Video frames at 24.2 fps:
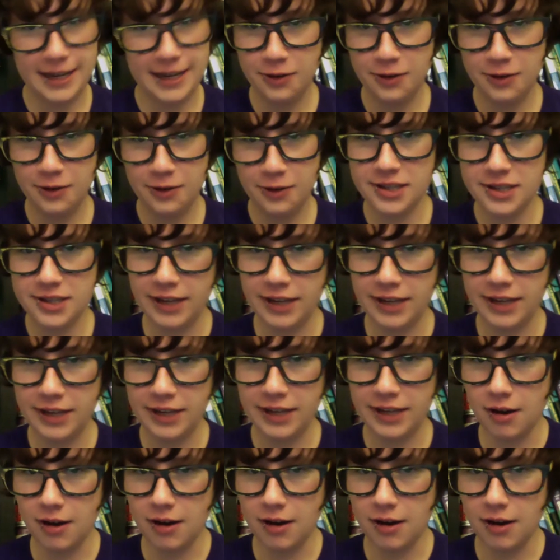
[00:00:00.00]
that flake
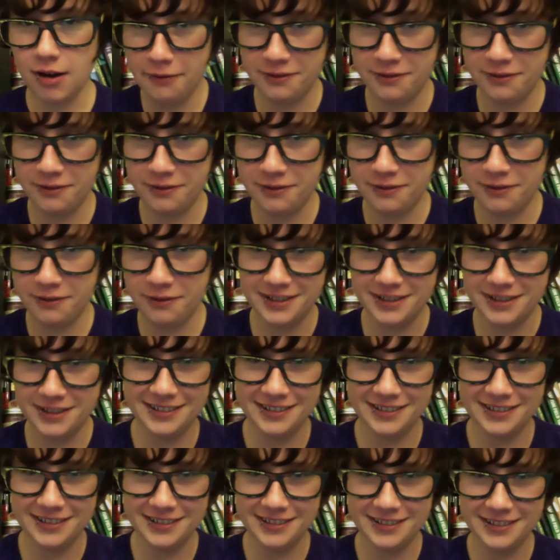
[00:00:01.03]
off.
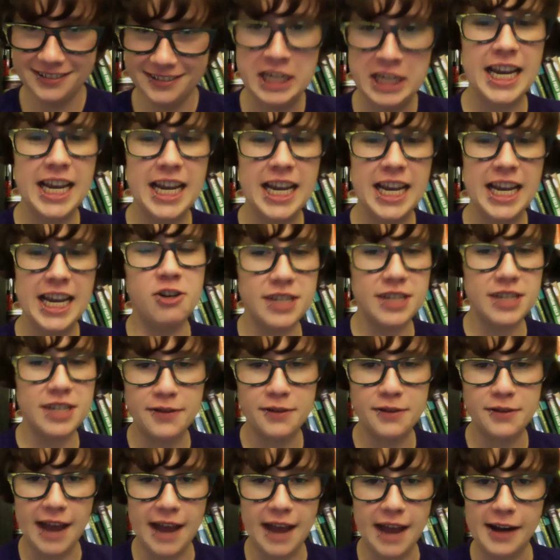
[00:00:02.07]
And then you just have to
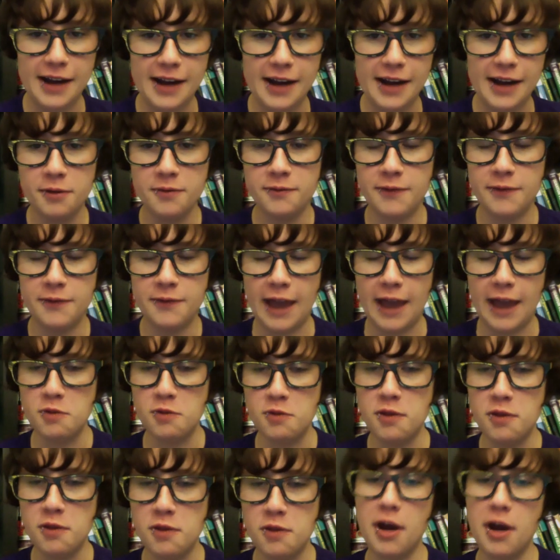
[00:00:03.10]
vacuum
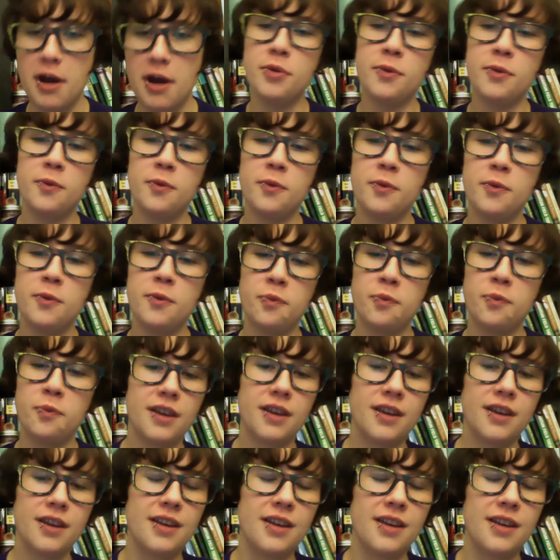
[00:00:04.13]
them up.
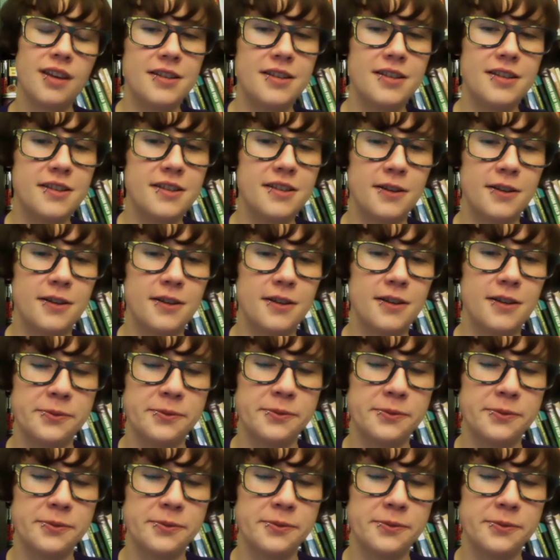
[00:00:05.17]
So.